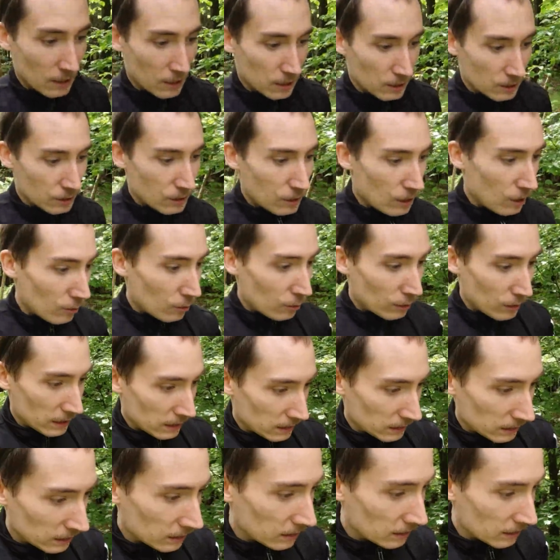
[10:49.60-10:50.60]

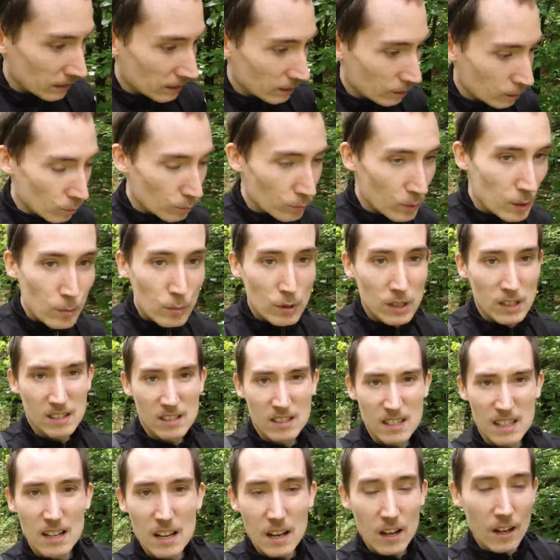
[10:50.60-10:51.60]
So we will
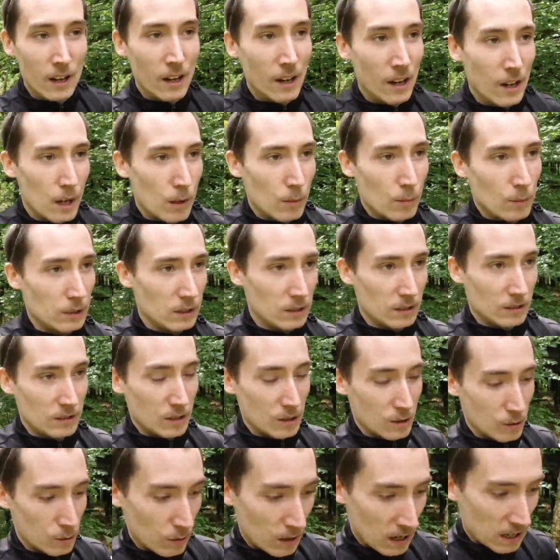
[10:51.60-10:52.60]
see what the
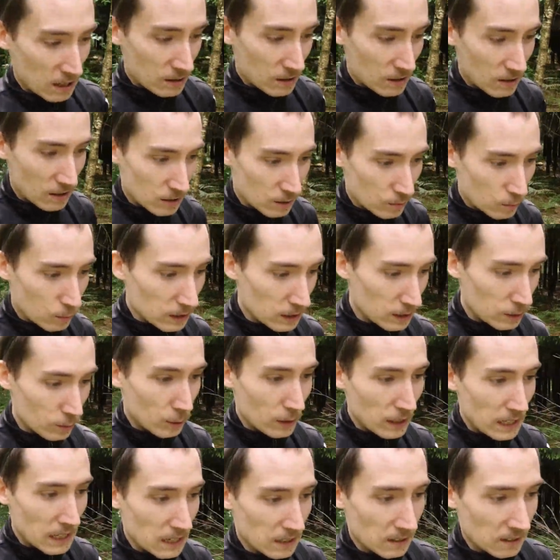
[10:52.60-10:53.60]
situation is once
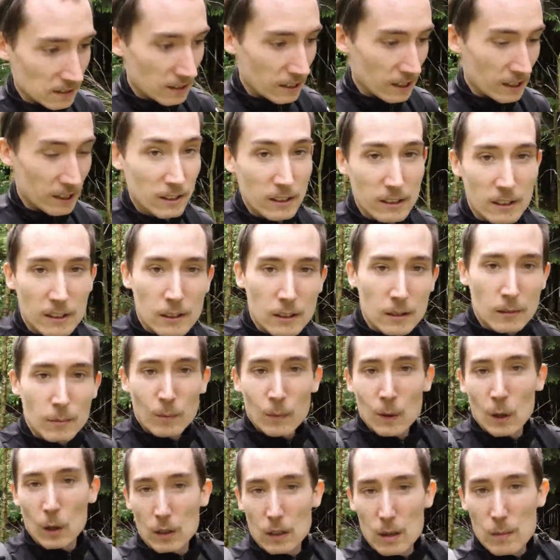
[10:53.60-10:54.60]
we get there.
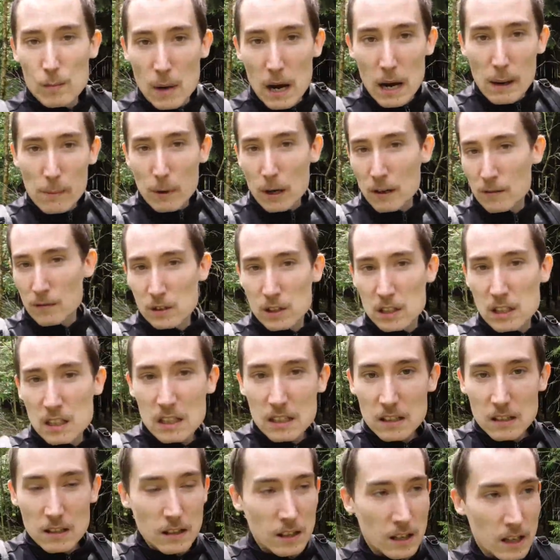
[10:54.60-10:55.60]
On the map I've
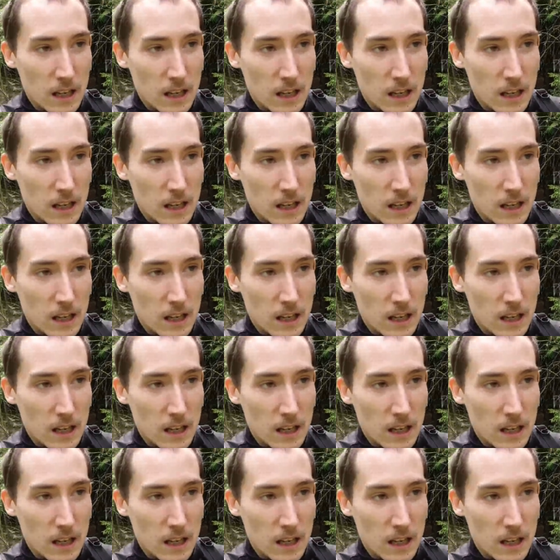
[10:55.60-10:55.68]
seen